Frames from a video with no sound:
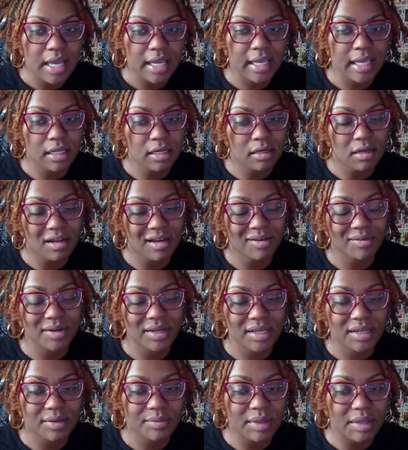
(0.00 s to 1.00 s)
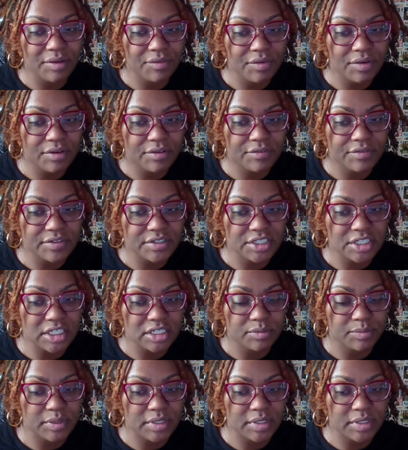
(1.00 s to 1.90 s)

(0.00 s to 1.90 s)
Get along with him, even if it's just